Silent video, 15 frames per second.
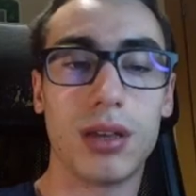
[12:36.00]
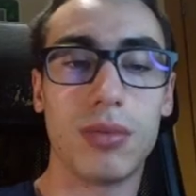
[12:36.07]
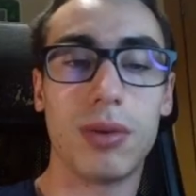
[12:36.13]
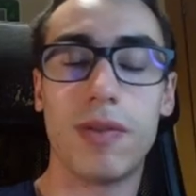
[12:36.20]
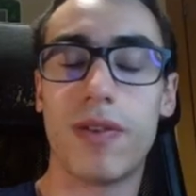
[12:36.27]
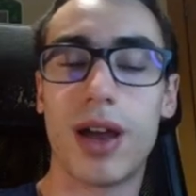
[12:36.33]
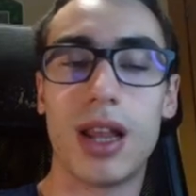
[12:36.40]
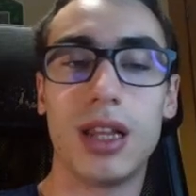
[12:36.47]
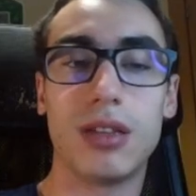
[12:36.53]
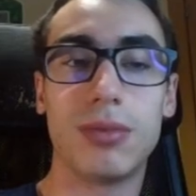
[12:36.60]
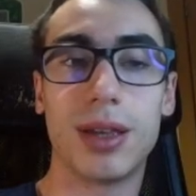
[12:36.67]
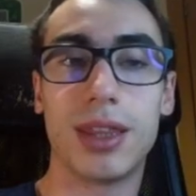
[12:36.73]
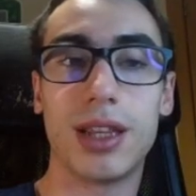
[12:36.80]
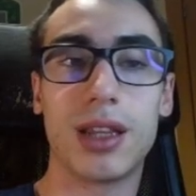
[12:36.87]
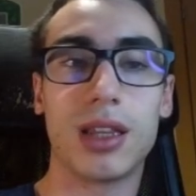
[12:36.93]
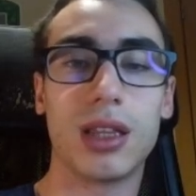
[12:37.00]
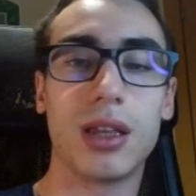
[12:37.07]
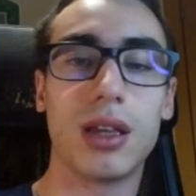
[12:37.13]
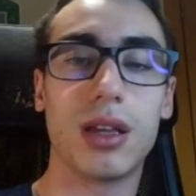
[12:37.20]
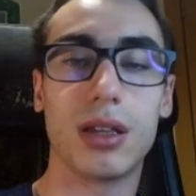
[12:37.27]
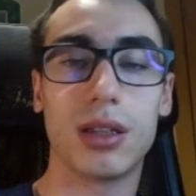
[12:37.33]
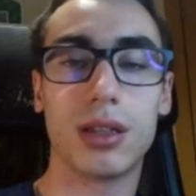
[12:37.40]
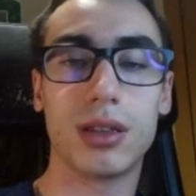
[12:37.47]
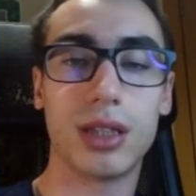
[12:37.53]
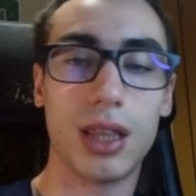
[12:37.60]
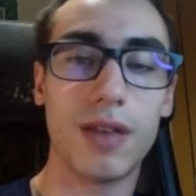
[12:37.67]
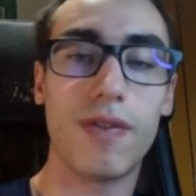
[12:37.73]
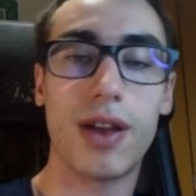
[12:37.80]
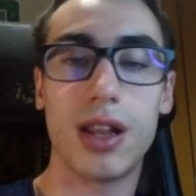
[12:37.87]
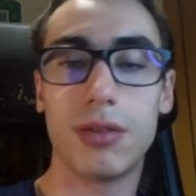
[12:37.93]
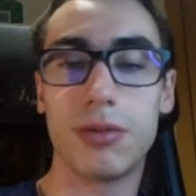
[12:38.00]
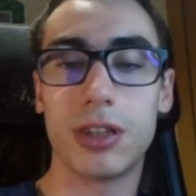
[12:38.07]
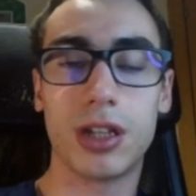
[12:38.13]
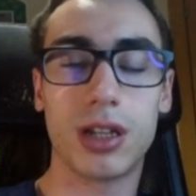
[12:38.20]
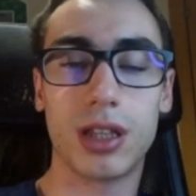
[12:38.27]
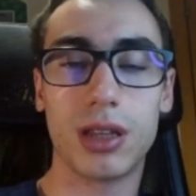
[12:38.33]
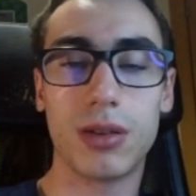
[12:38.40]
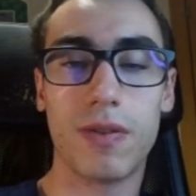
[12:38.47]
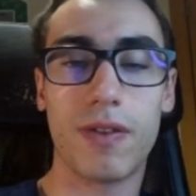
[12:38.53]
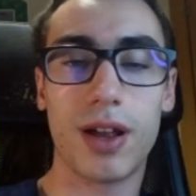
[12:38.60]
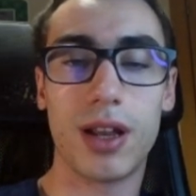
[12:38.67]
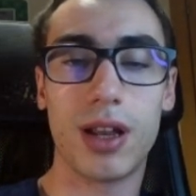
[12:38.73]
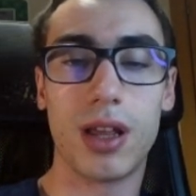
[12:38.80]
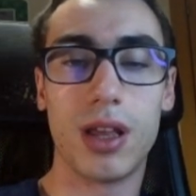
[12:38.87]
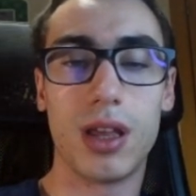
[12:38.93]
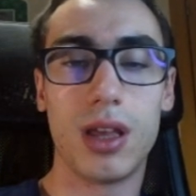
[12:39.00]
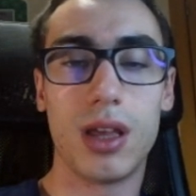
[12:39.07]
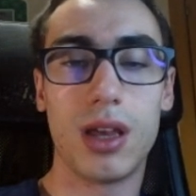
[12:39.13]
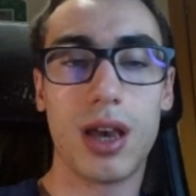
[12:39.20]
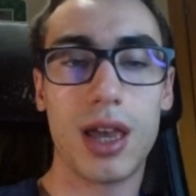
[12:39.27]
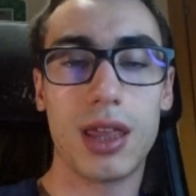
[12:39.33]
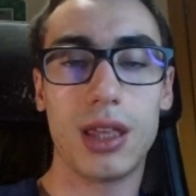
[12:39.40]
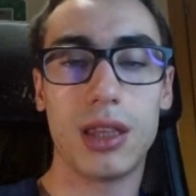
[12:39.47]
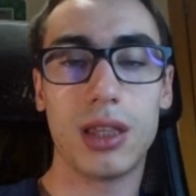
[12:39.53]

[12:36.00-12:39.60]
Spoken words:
the b5 is better than the d5 is better than the b5. I